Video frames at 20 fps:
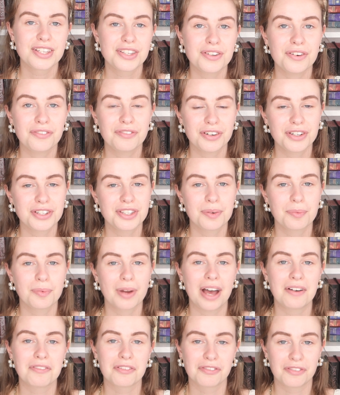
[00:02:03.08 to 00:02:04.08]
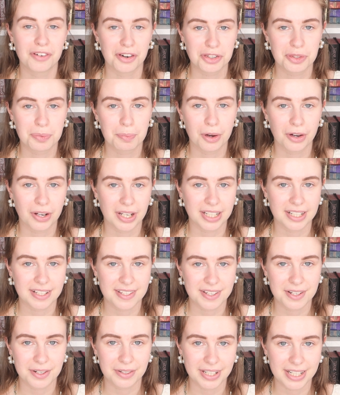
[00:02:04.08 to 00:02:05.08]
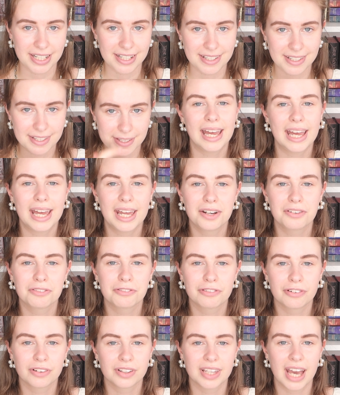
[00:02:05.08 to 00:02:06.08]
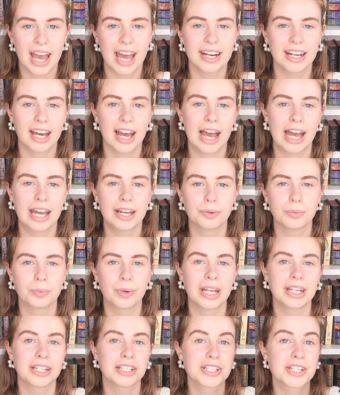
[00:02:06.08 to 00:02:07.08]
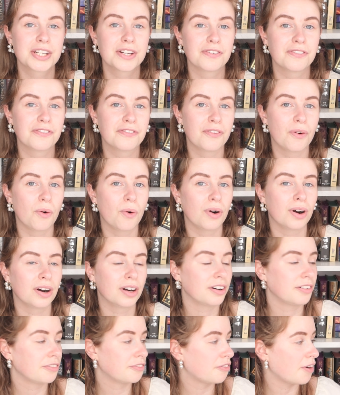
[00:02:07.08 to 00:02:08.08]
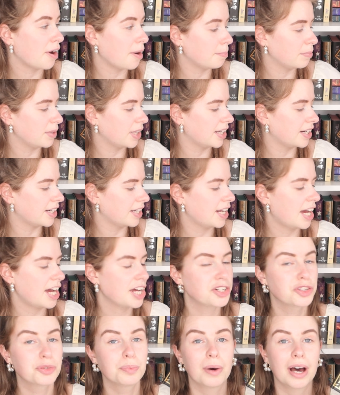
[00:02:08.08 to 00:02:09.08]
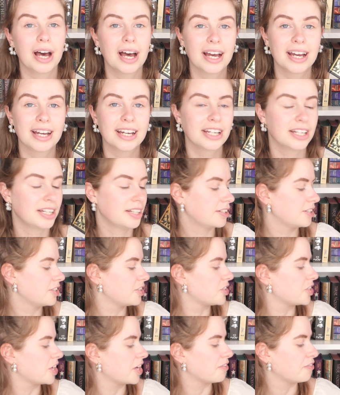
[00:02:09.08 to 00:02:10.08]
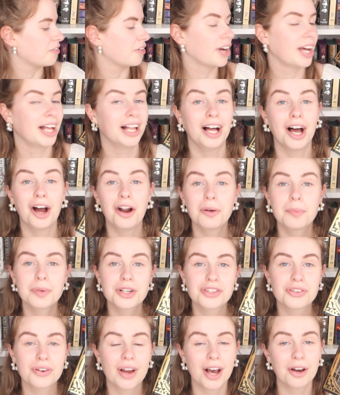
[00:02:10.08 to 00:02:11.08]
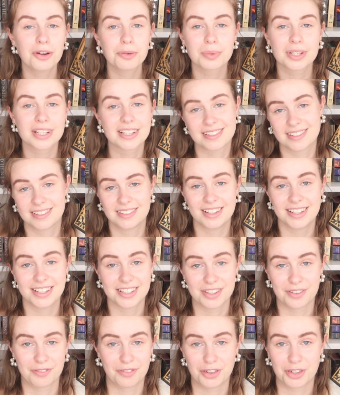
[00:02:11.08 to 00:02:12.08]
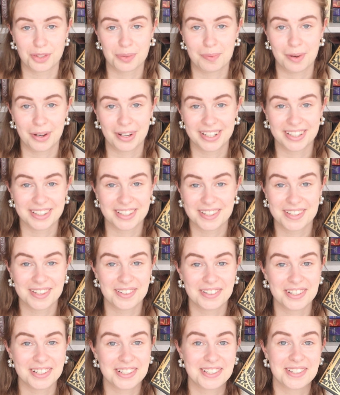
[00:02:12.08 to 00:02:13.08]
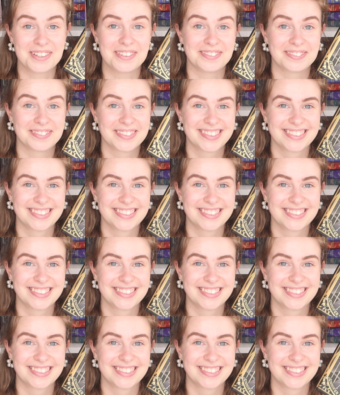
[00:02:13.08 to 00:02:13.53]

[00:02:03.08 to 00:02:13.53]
So first up, we have a first book in a series. And for that, I went for From Blood and Ash by Jennifer L. Armentrout, because it's the first book in the series, so.